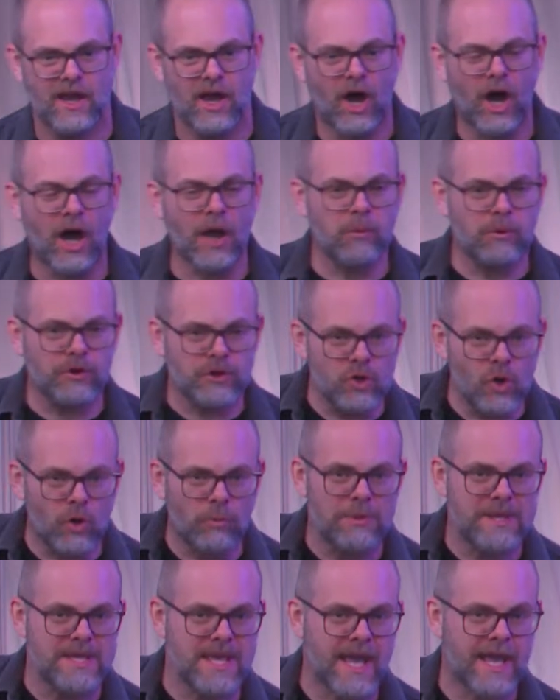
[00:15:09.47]
I would not
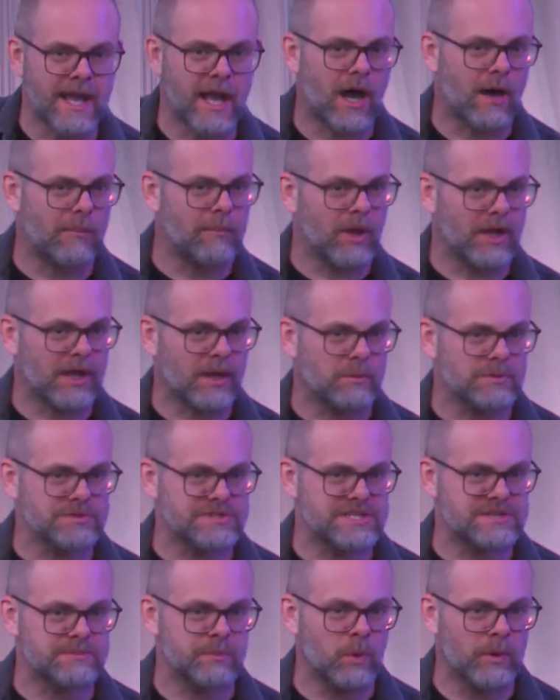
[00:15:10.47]
be getting up like I was
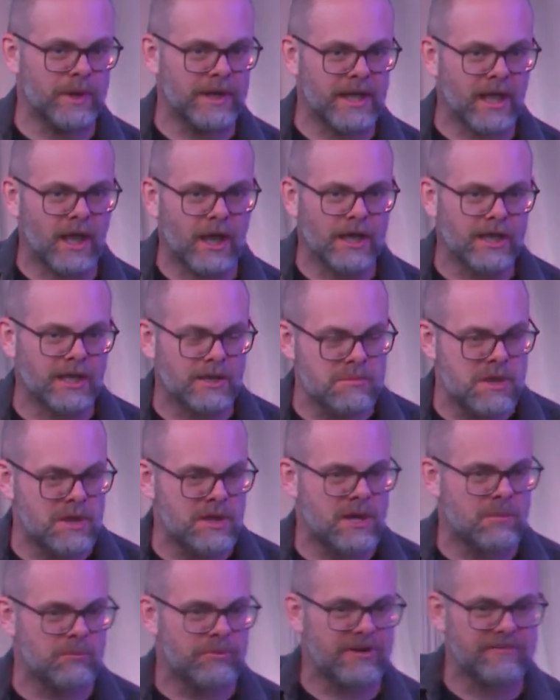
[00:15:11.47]
this morning, cutting
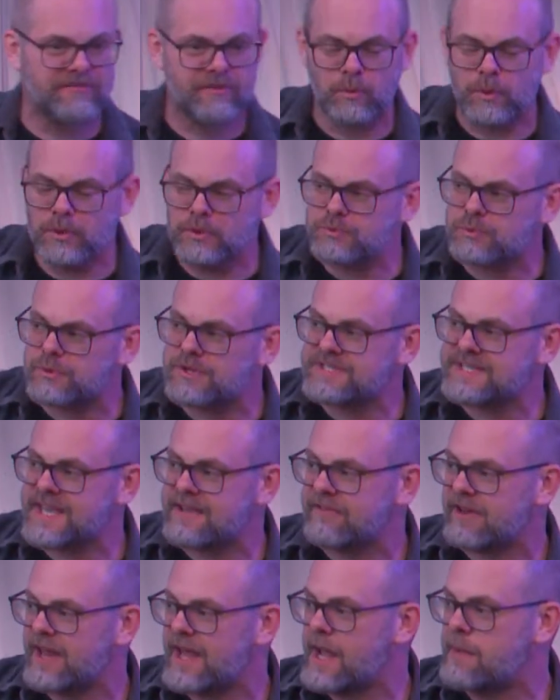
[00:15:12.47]
communion bread for Willsborough at
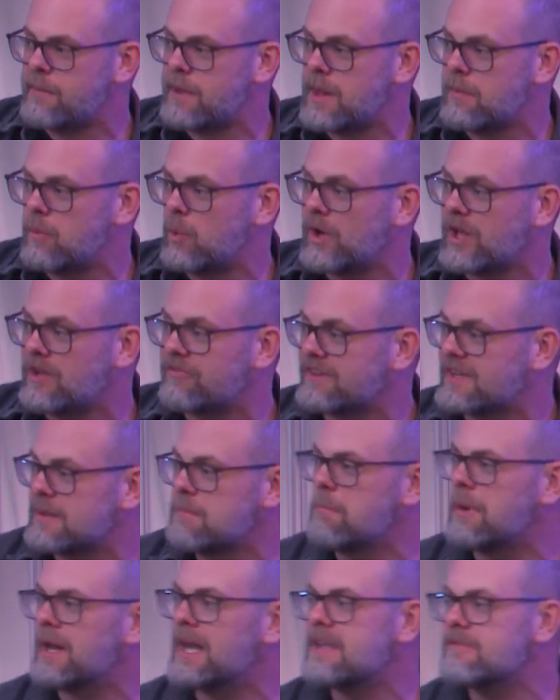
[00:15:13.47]
7 a.m. in the morning if I
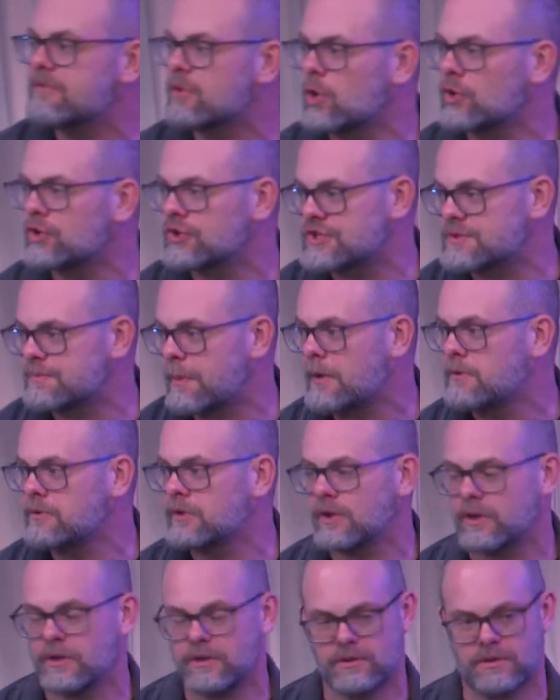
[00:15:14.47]
didn't believe God had
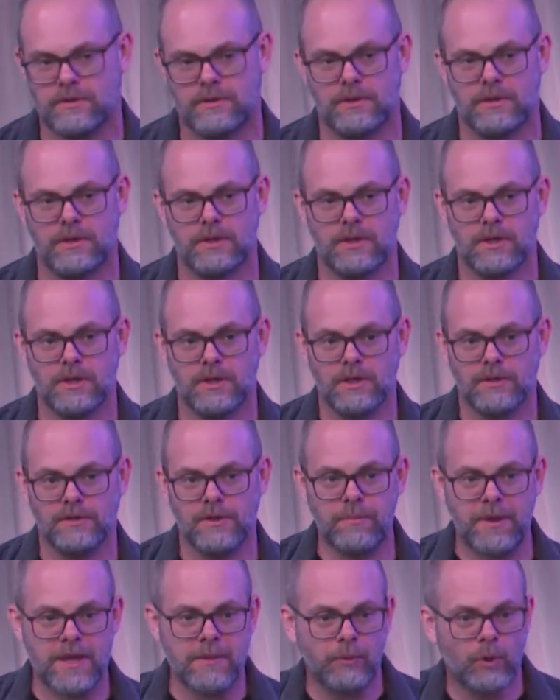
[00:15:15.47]
spoken. The
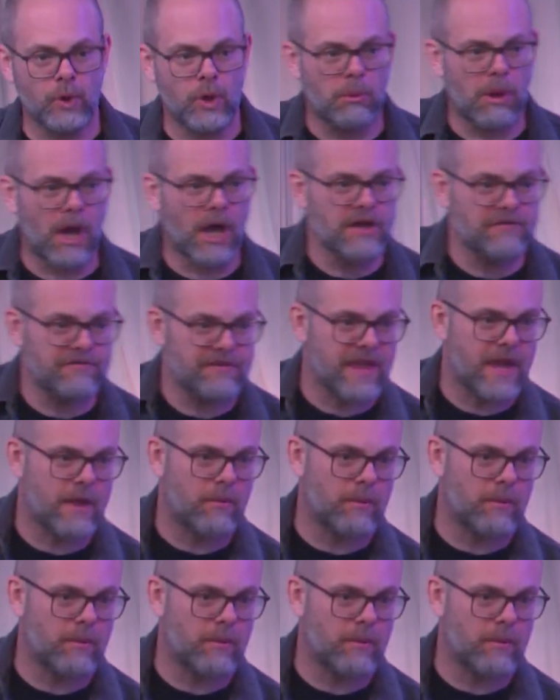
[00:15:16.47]
people who were over there